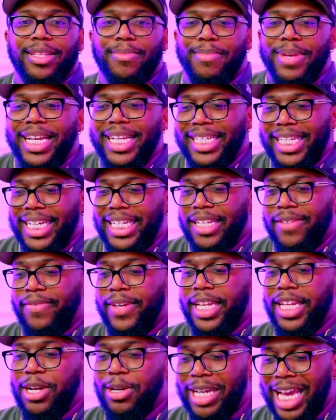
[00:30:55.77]
me seeing the
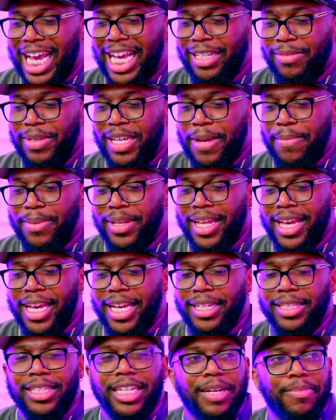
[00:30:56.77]
video games being
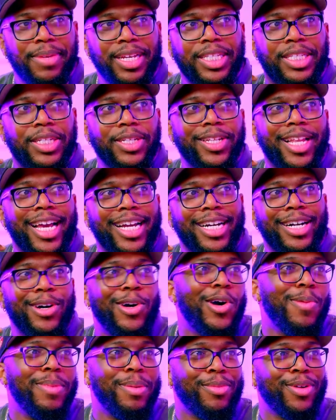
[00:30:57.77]
played took me to like an
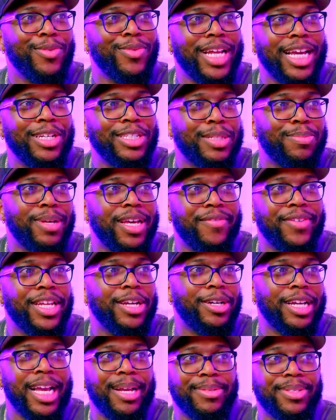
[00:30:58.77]
old memory when I used to play
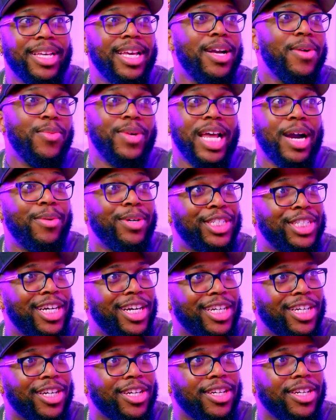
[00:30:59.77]
video games when I was
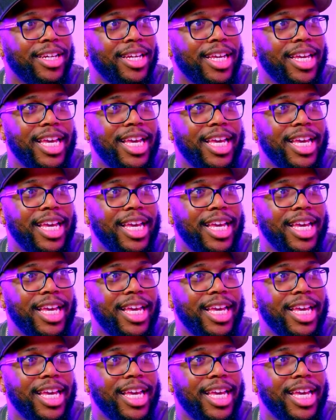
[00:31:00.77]
younger.